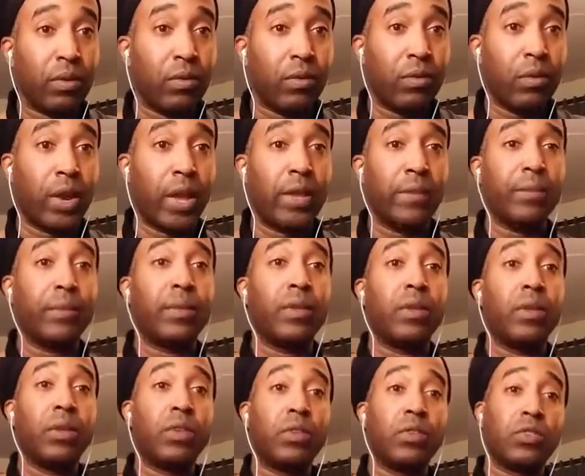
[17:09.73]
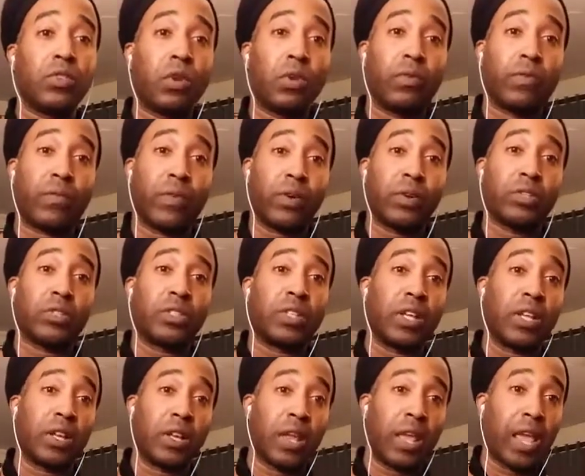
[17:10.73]
right? So 1st
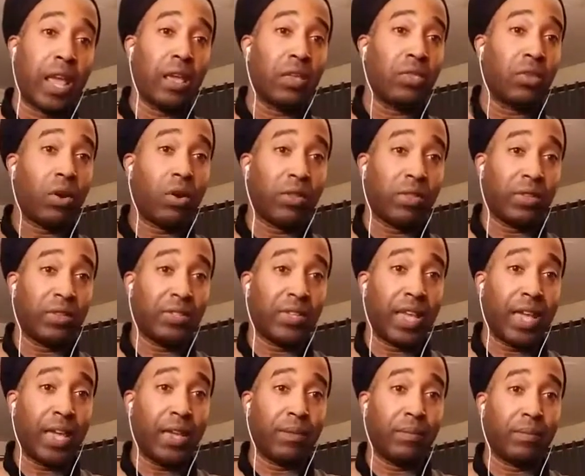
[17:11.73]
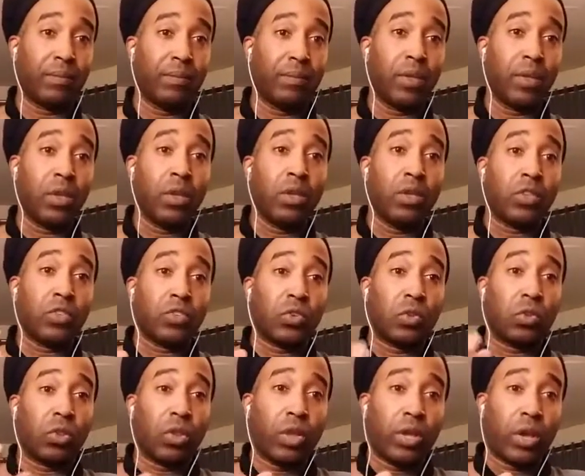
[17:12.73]
and 8th are the same. So
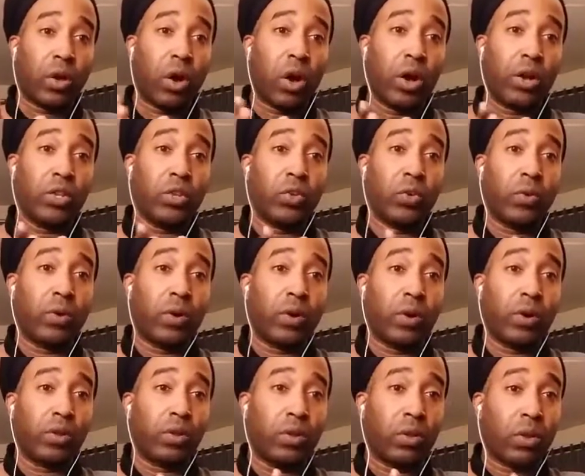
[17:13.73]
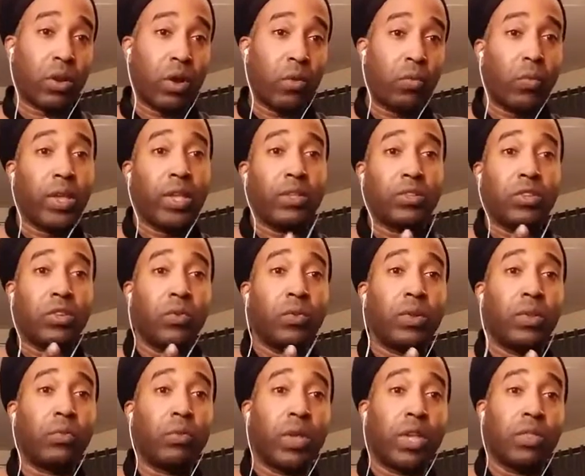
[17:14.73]
look on week 2
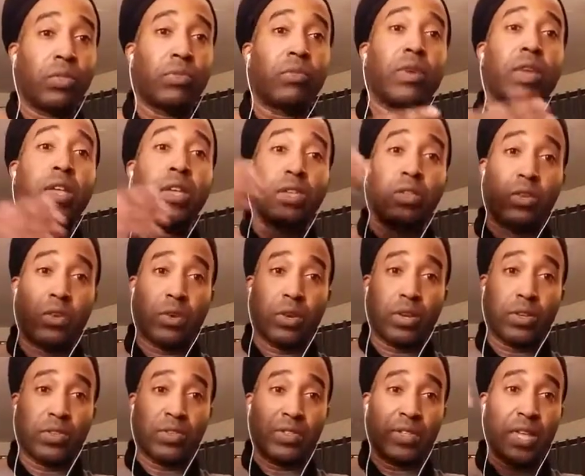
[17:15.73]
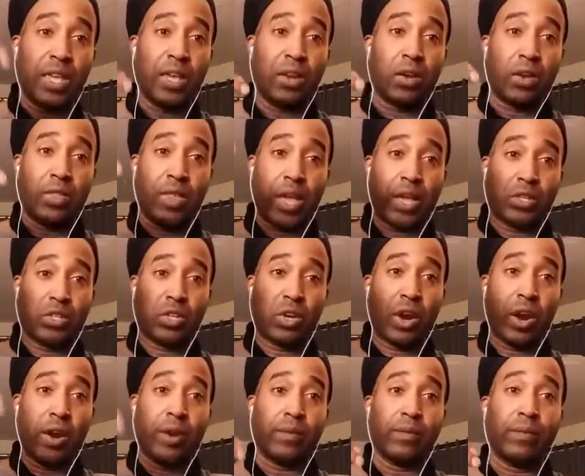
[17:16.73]
and week 3, and you're going to see it on that
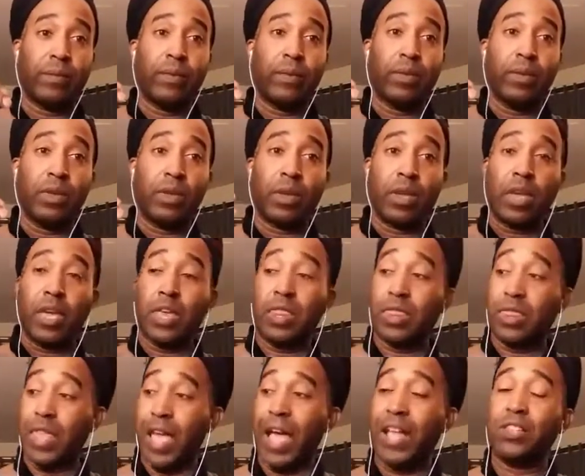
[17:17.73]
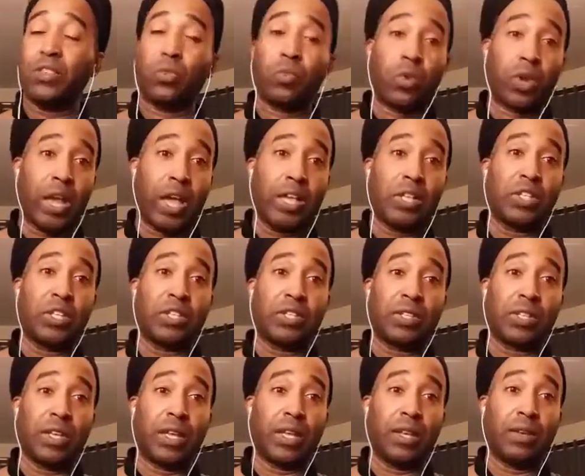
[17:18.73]
chart. That's what I
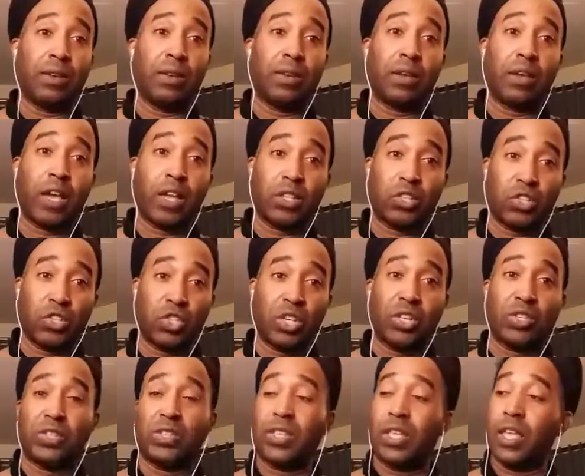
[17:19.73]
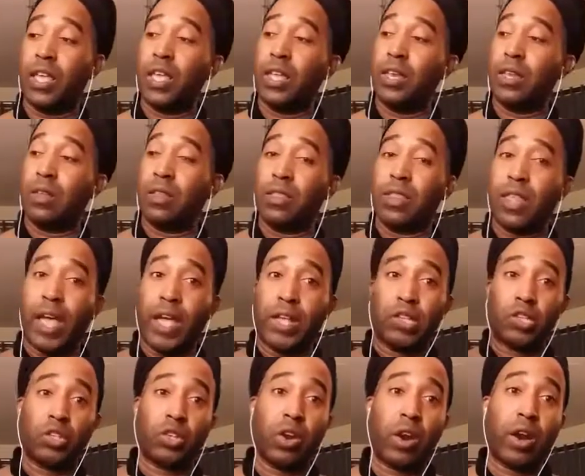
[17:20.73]
just did. I just did that
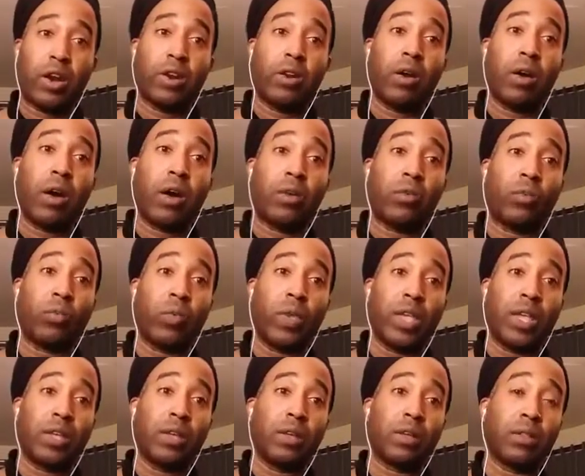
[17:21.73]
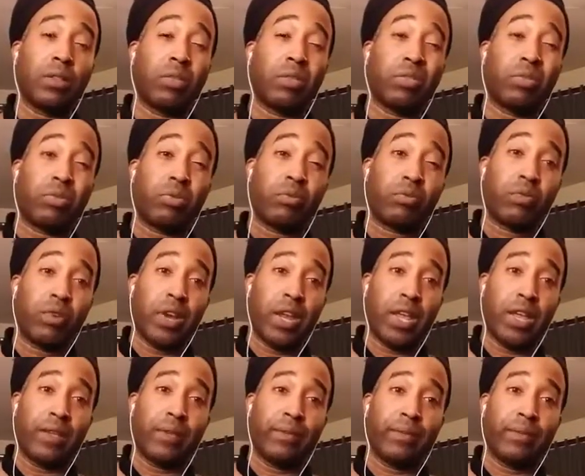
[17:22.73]
chart on week 3,